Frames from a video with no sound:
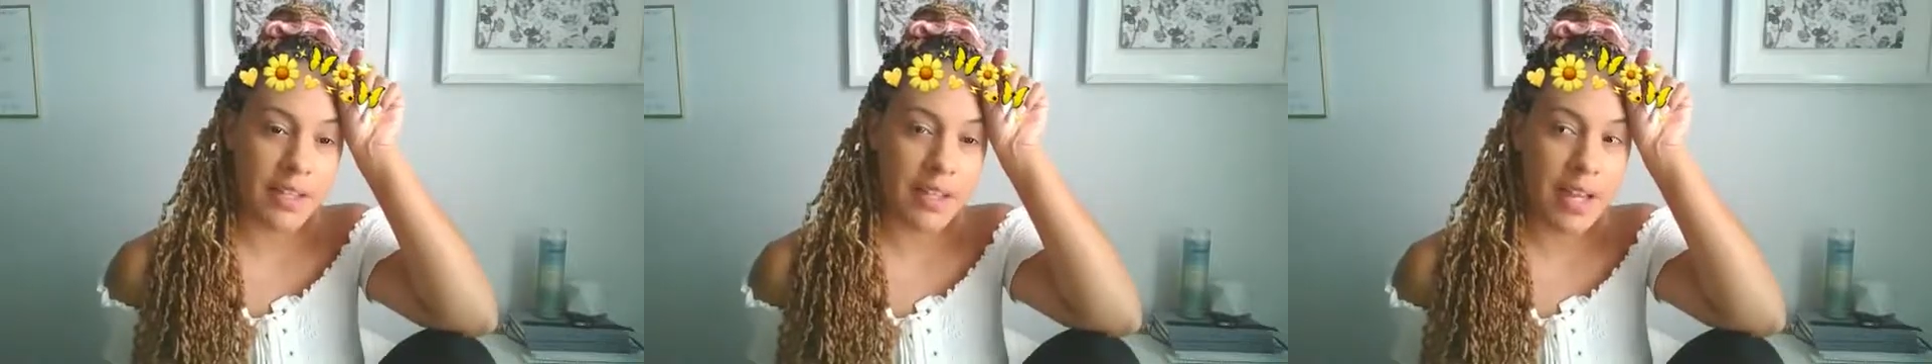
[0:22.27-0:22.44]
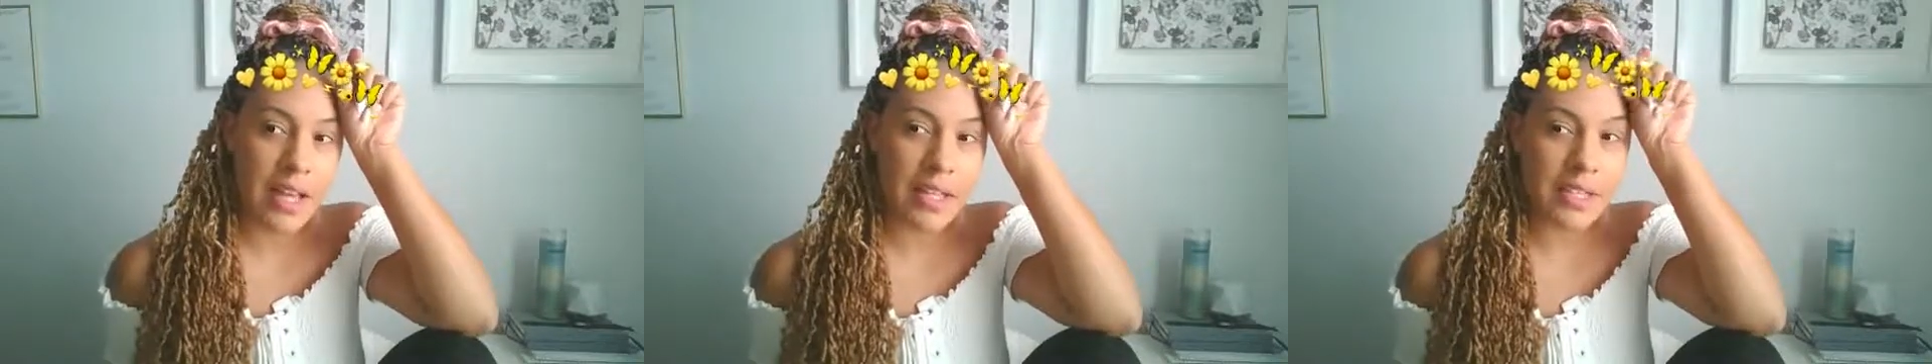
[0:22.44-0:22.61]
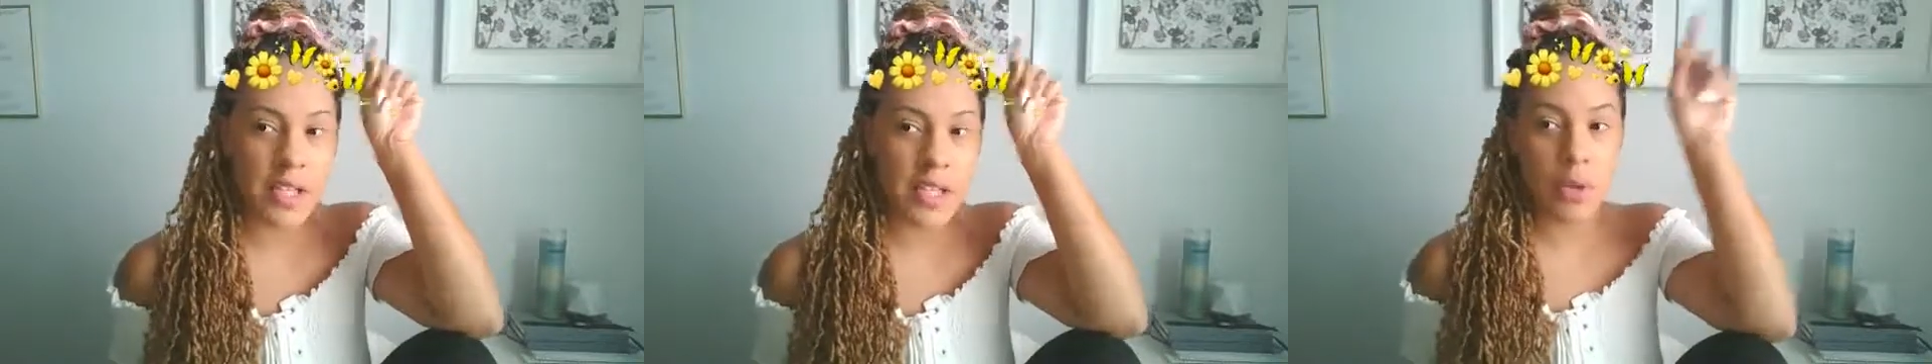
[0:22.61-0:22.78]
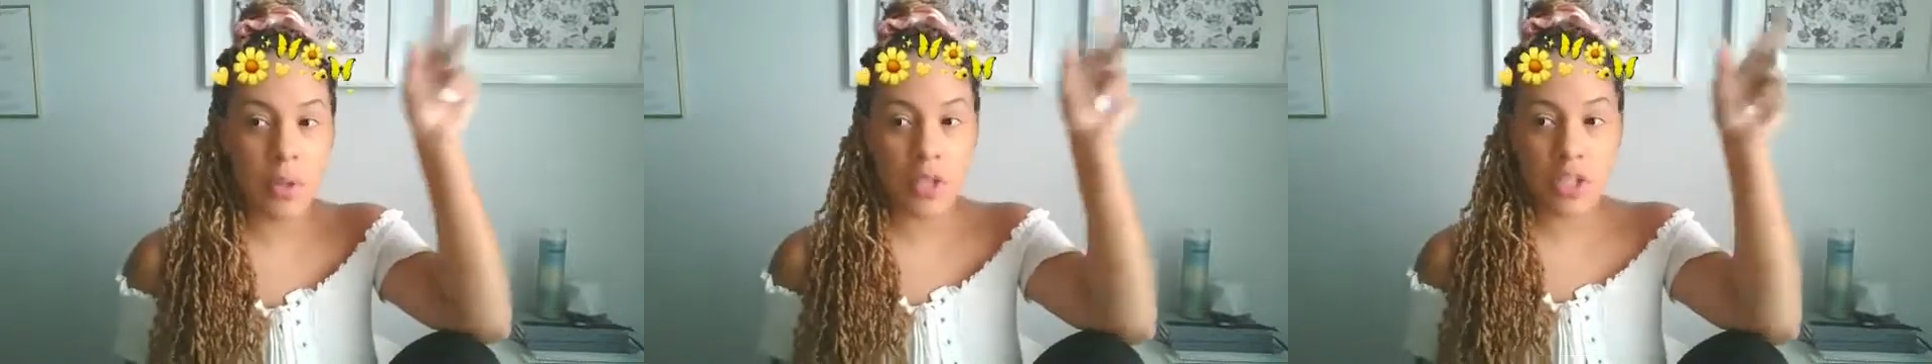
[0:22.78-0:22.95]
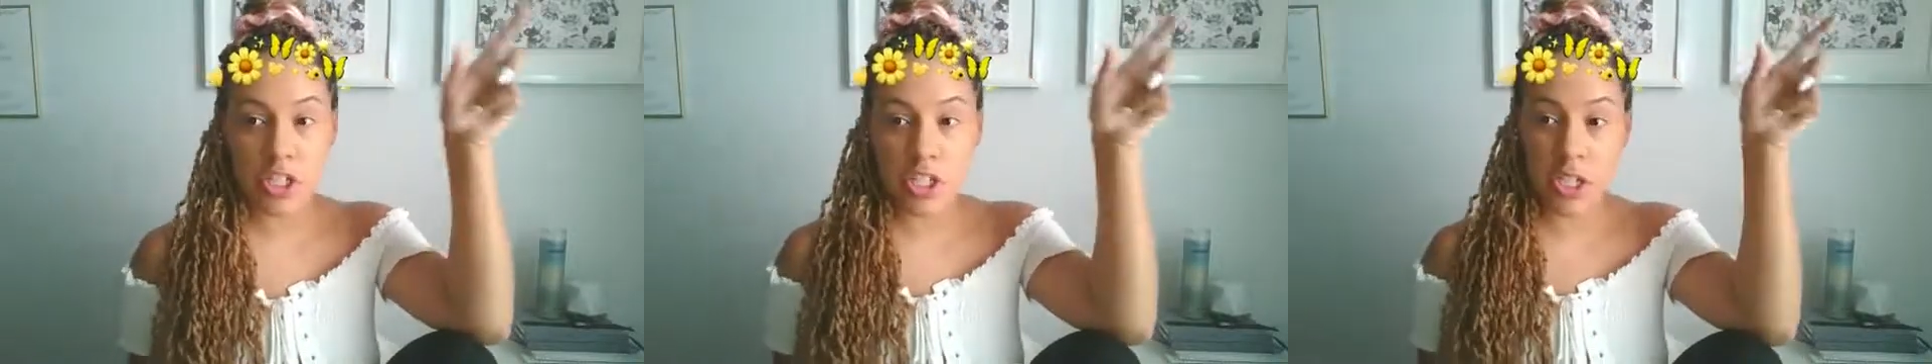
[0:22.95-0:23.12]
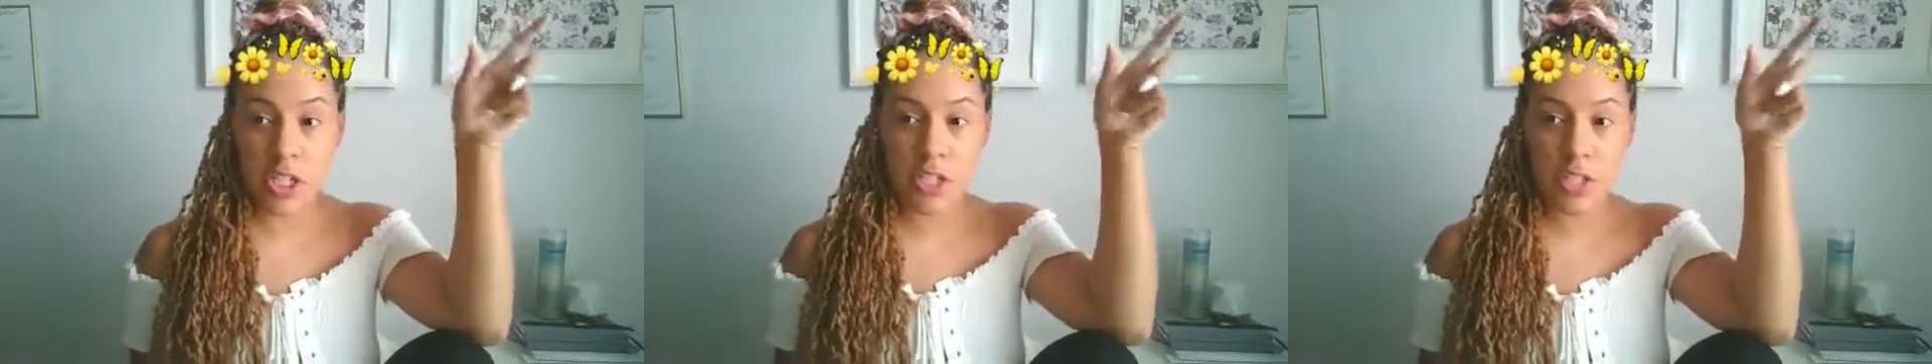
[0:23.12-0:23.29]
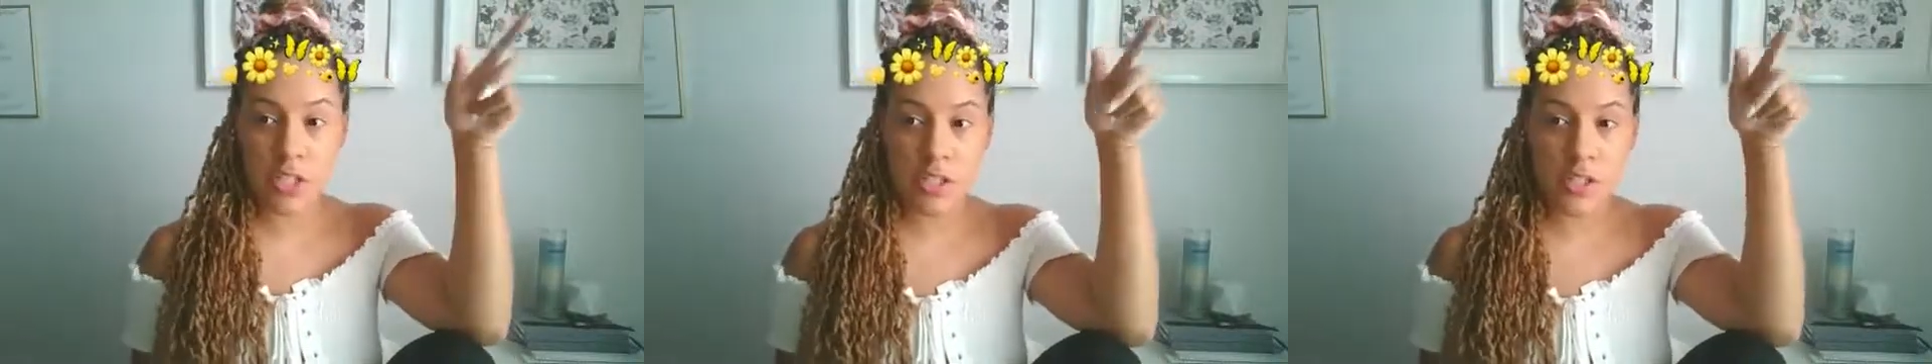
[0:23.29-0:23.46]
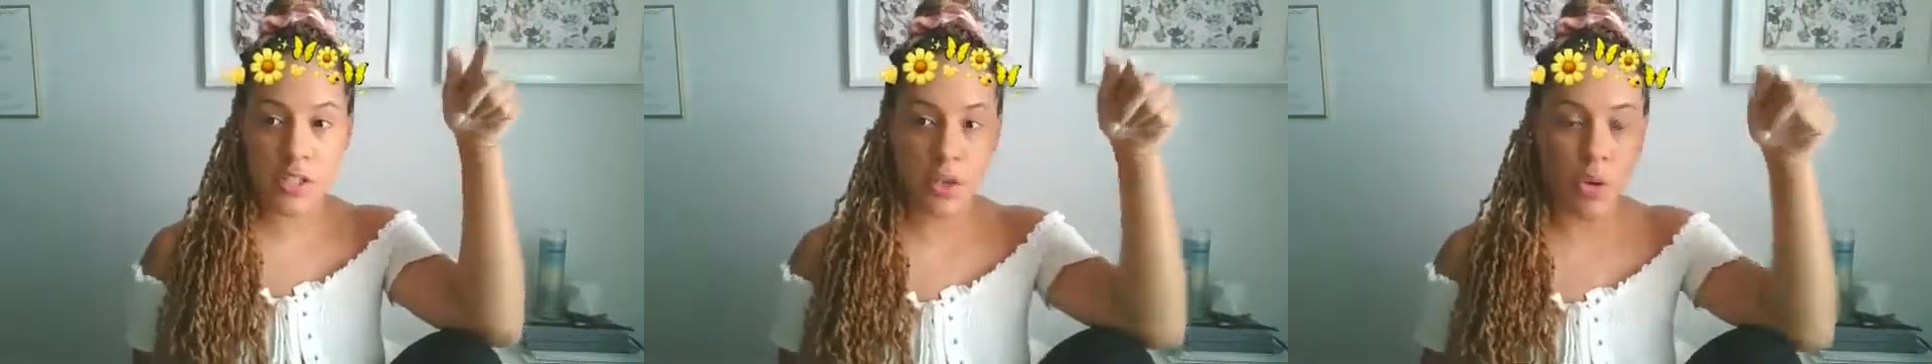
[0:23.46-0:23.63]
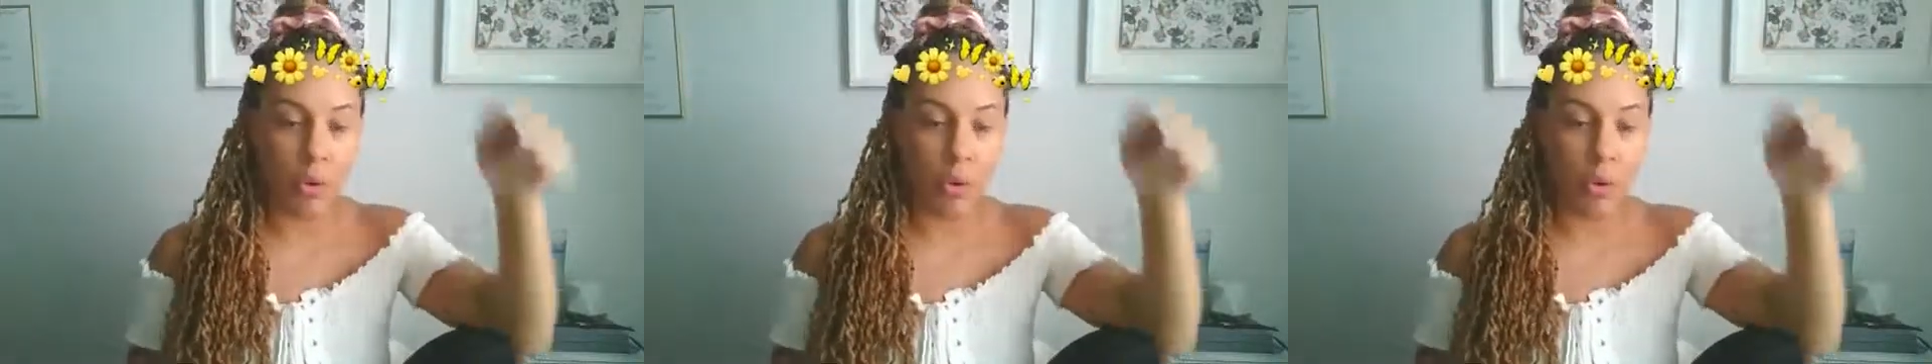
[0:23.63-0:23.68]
has any questions